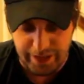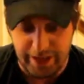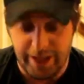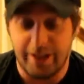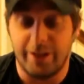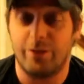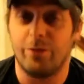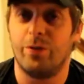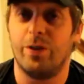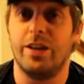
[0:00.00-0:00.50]

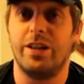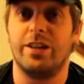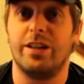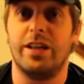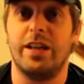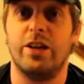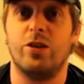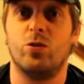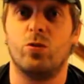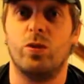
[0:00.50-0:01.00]
And the funny
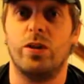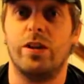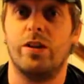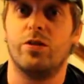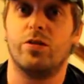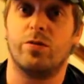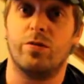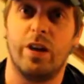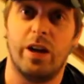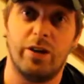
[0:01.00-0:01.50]
thing is, 20
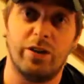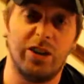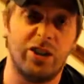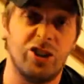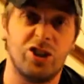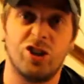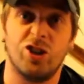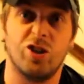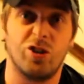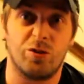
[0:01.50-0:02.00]
years from now, this
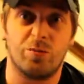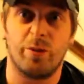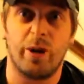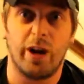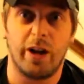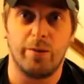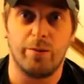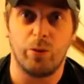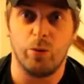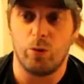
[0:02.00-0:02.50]
shirt's
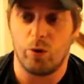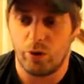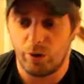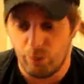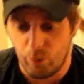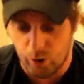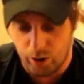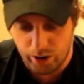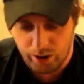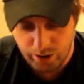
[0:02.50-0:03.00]
probably going to be
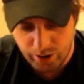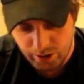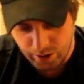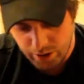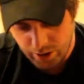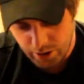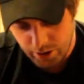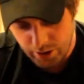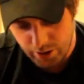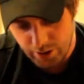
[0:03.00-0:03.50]
worth more.
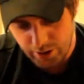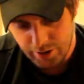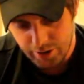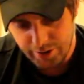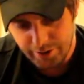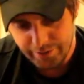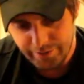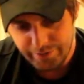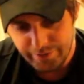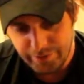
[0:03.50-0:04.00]

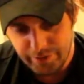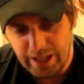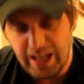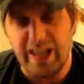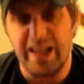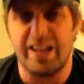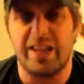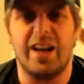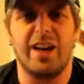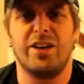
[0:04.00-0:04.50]

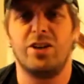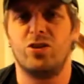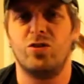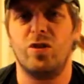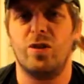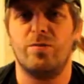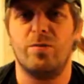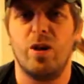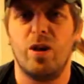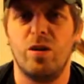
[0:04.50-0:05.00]
Hey, I can
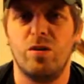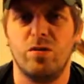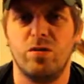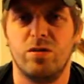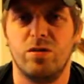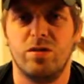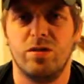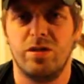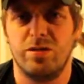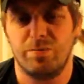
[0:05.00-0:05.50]
dream though.
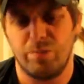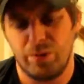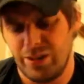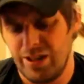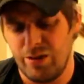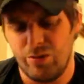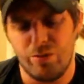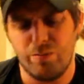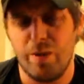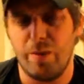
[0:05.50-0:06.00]
Put
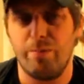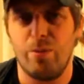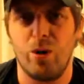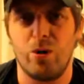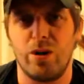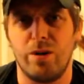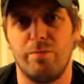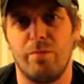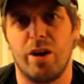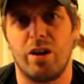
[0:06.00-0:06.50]
that with my
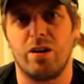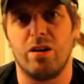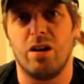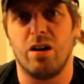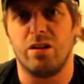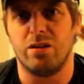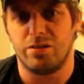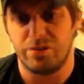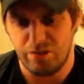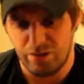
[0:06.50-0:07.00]
Pokemon
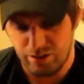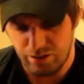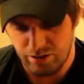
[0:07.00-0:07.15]
card.